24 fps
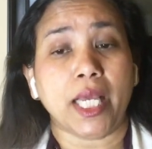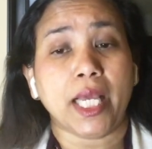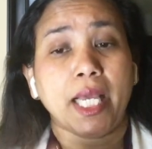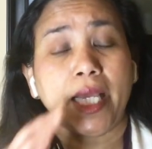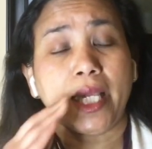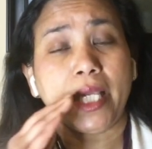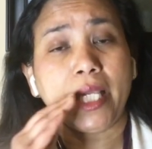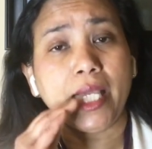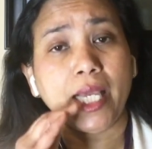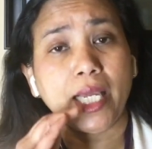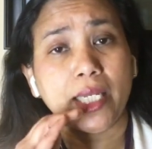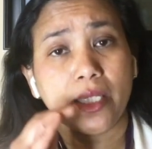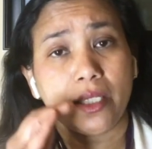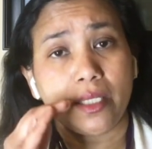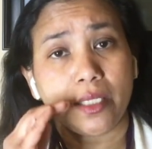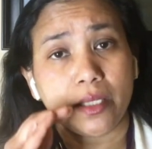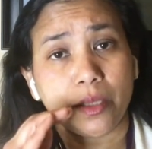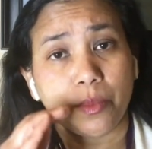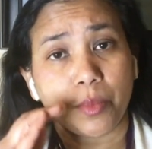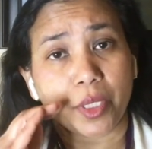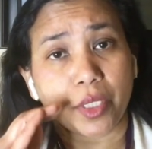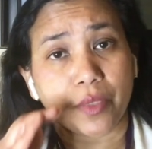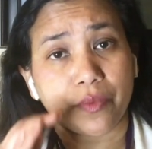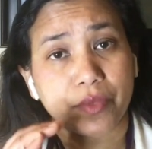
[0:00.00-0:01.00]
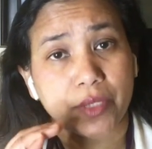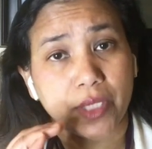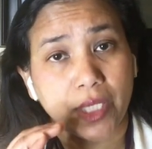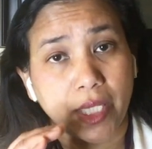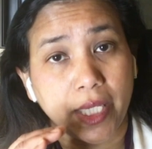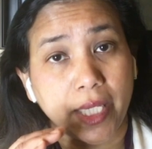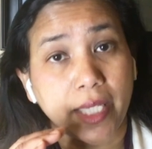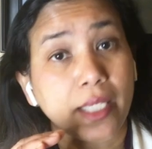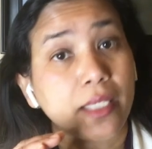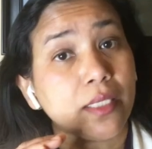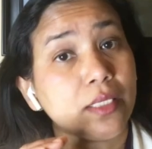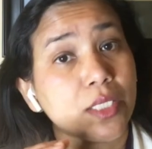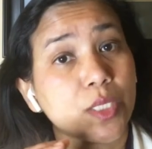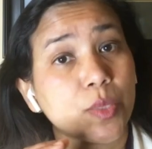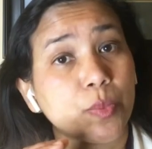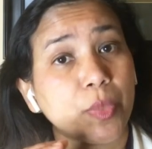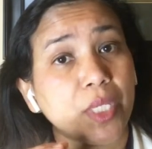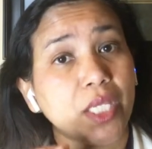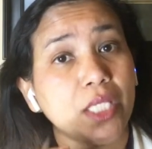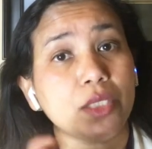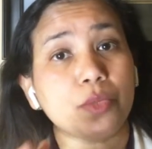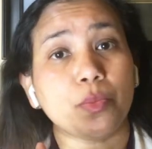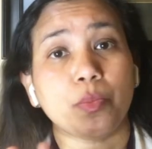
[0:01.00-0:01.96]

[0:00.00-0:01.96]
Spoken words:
He had a little bit of delay in speech,